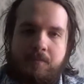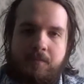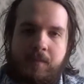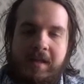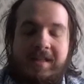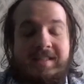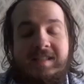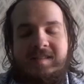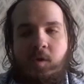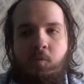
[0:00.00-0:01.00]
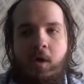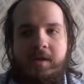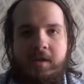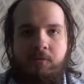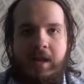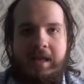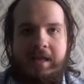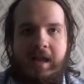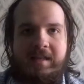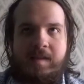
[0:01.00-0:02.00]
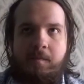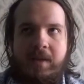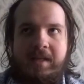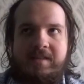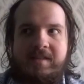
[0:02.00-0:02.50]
This is somewhat unique as it means